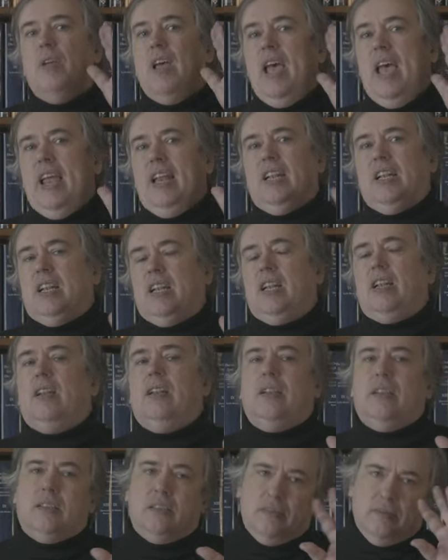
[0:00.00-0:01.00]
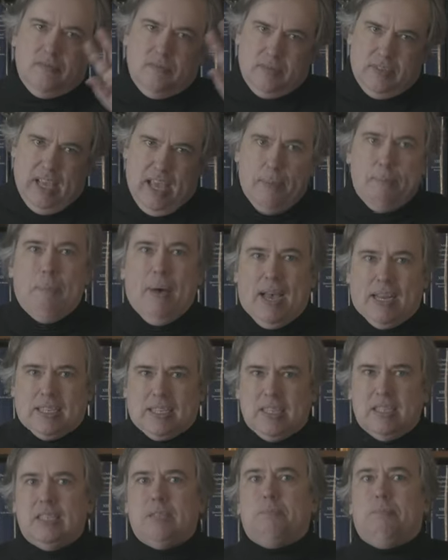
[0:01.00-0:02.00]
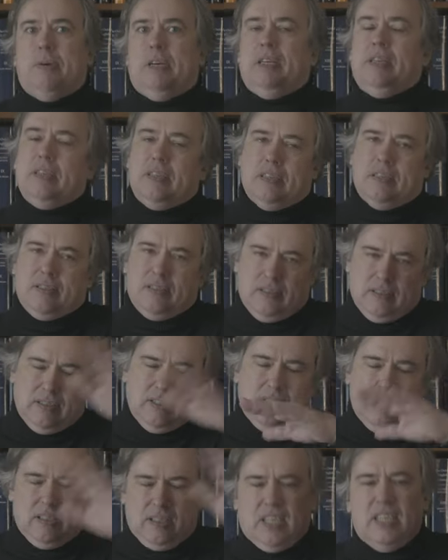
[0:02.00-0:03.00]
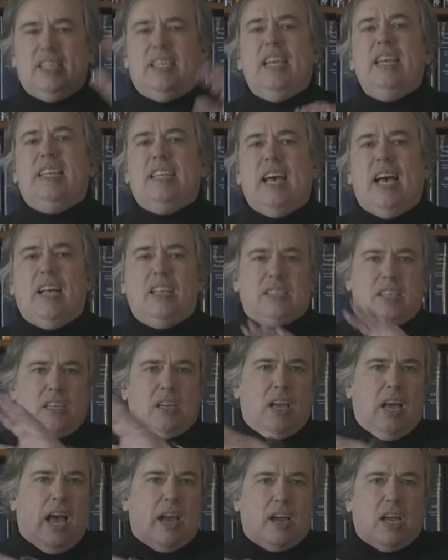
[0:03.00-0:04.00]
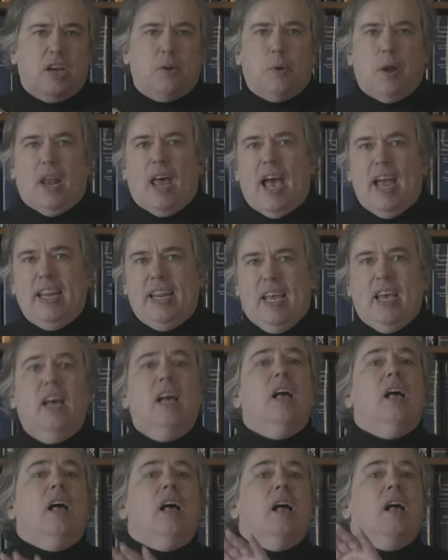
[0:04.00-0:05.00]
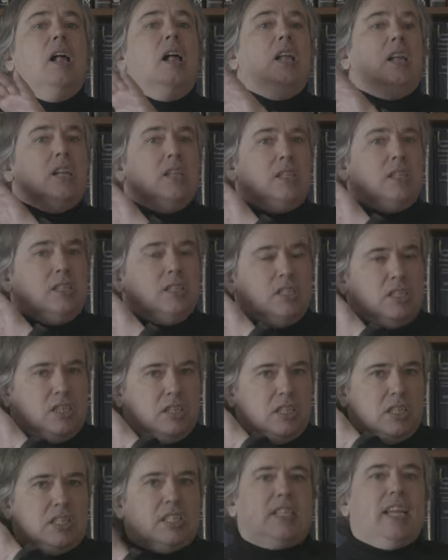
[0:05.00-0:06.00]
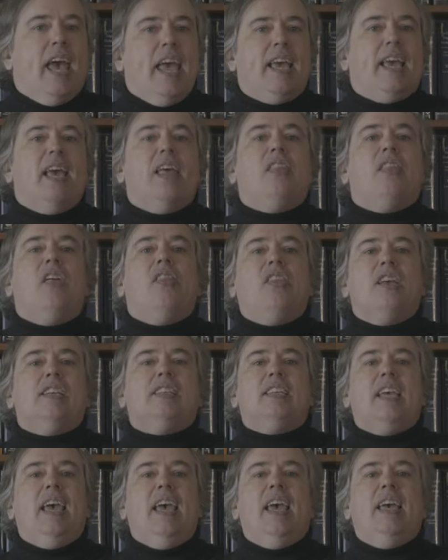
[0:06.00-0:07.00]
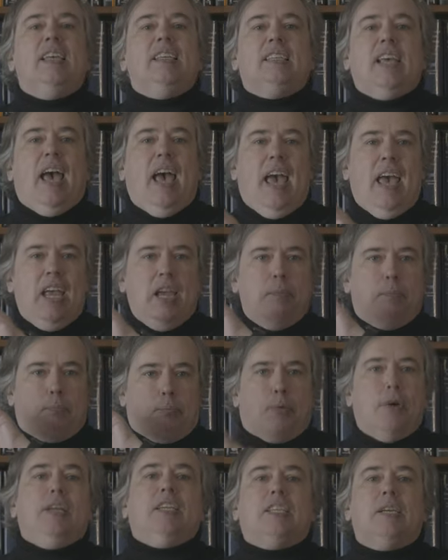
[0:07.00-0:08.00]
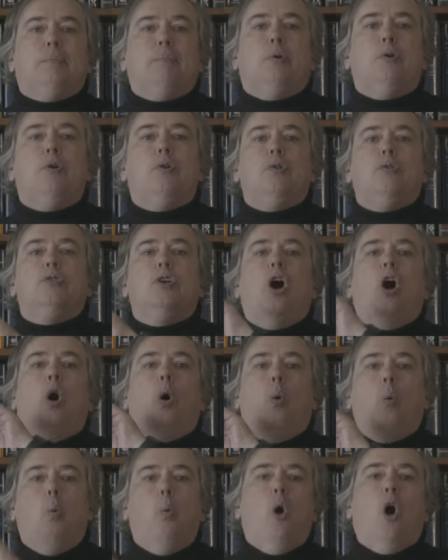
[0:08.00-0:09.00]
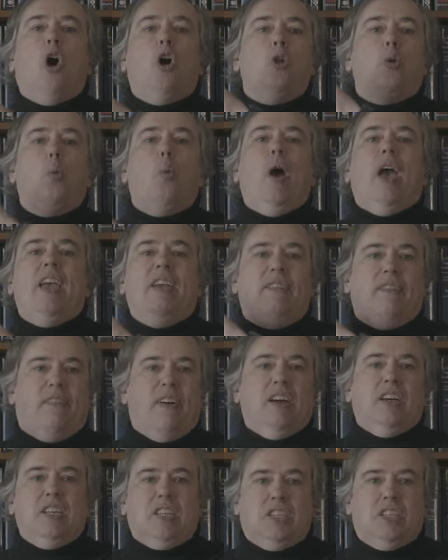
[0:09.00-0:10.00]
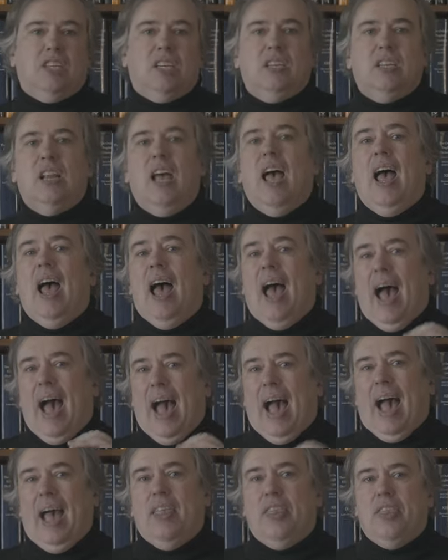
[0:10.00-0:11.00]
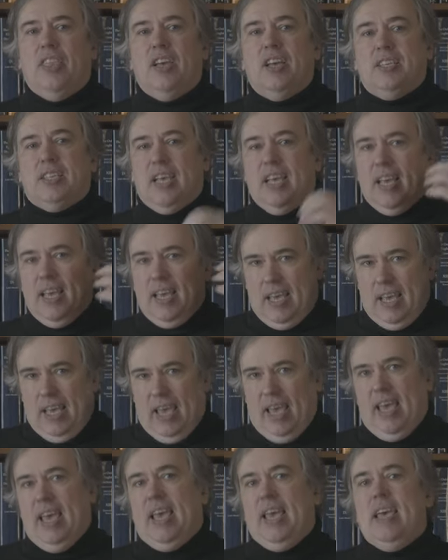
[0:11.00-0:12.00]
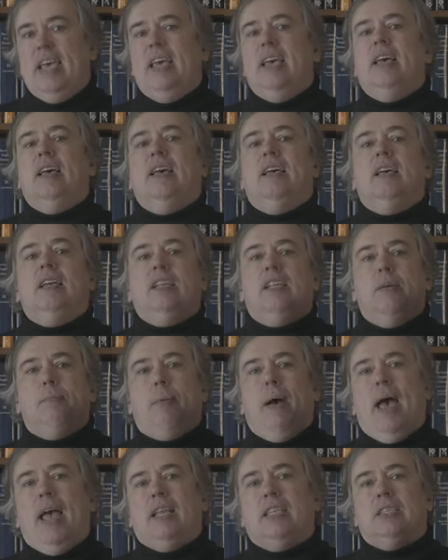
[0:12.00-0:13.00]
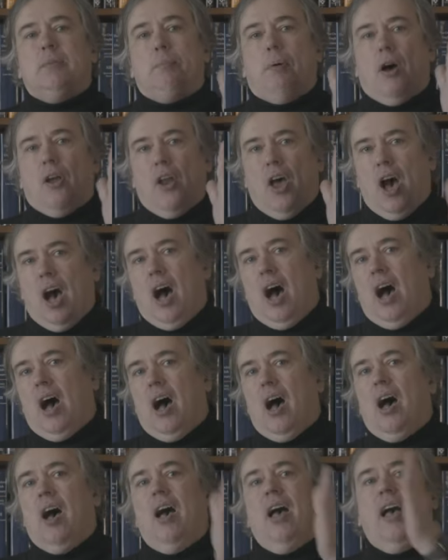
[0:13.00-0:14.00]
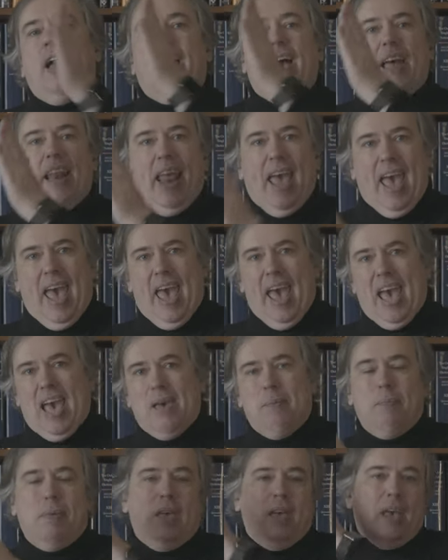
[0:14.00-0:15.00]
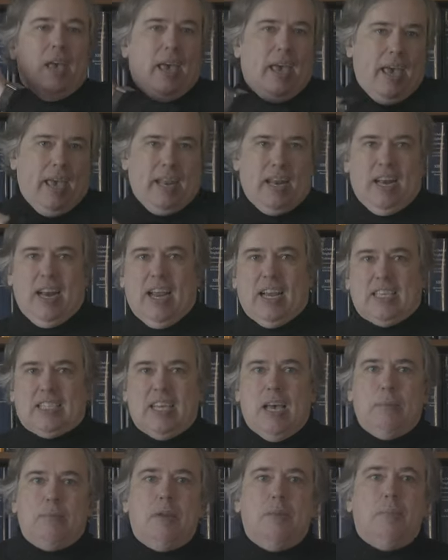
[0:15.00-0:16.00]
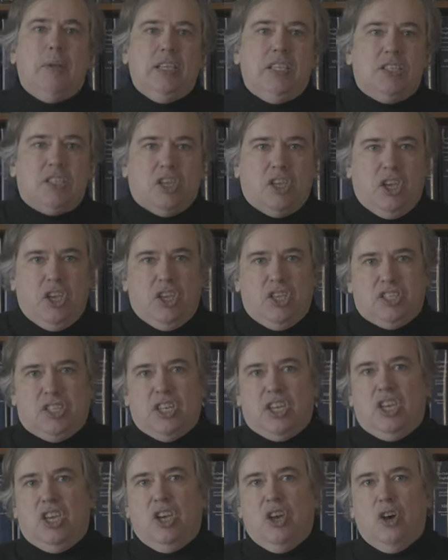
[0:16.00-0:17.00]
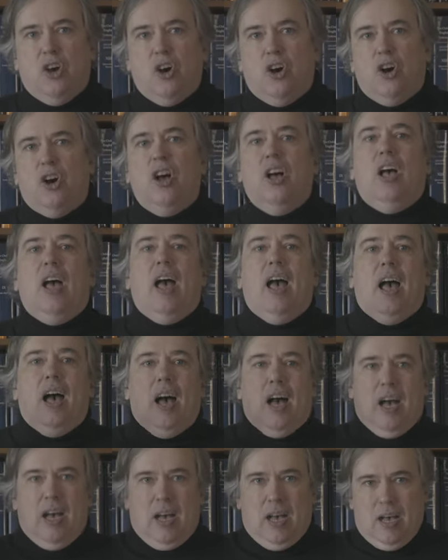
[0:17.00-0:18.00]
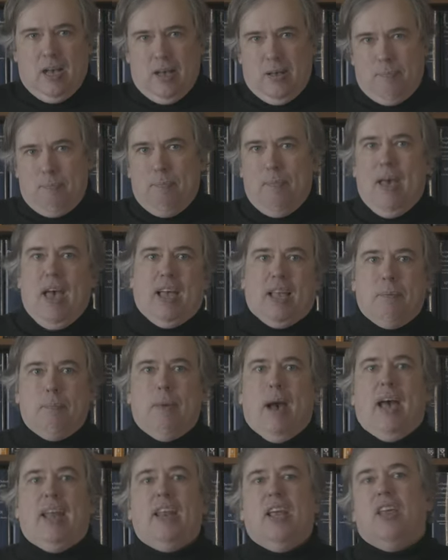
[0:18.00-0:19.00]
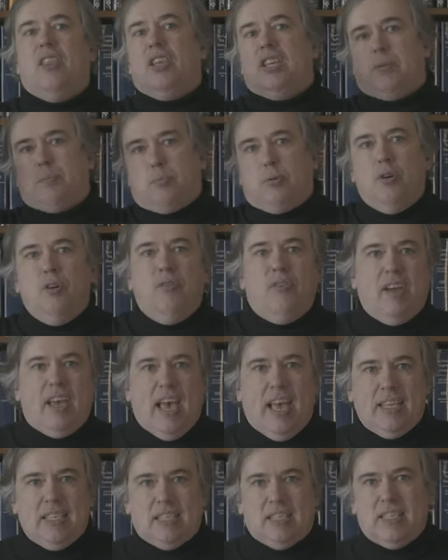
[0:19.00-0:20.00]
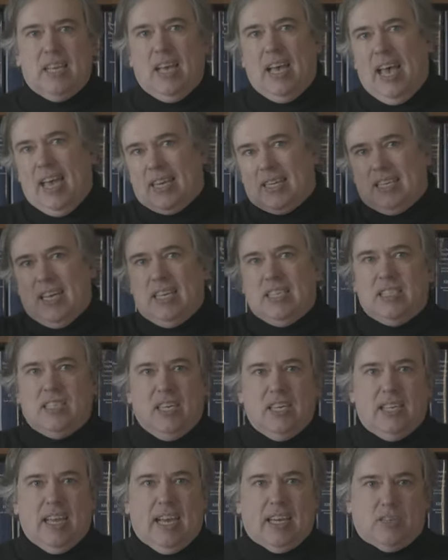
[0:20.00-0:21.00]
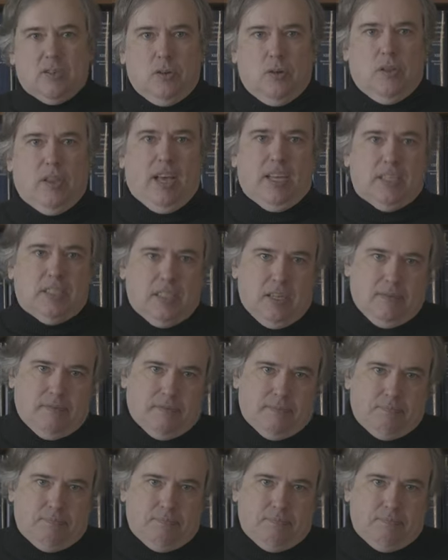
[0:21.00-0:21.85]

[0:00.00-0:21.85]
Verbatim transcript: it, it matters, but the details are, I'm going to elide here. Just take it that this is a principled one-way function, and that E depends upon R and M in an acceptably secure uh, ma manner that's proof against uh, extension attacks and all that stuff.